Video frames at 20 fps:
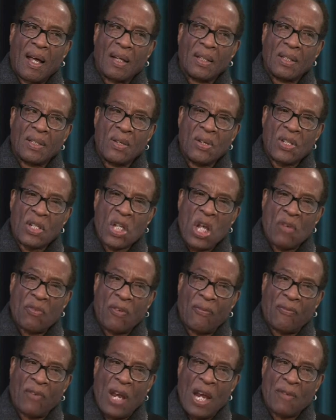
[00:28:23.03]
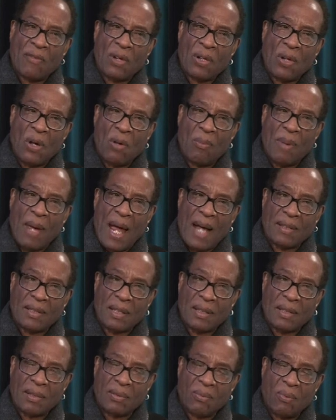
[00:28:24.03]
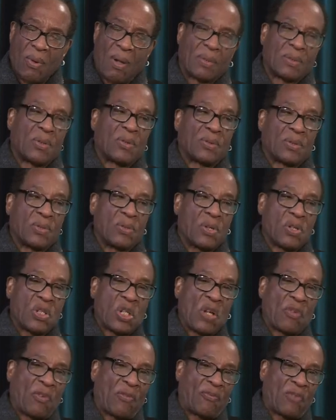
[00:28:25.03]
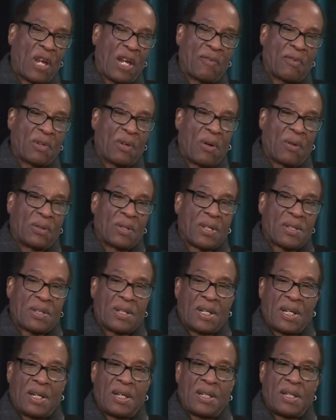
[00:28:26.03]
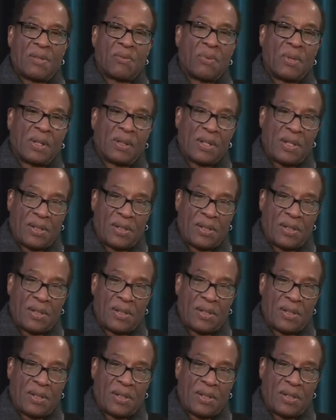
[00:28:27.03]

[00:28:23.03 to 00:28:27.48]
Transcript: do yourself a favor and go back to, do yourself a favor and go listen to any Willie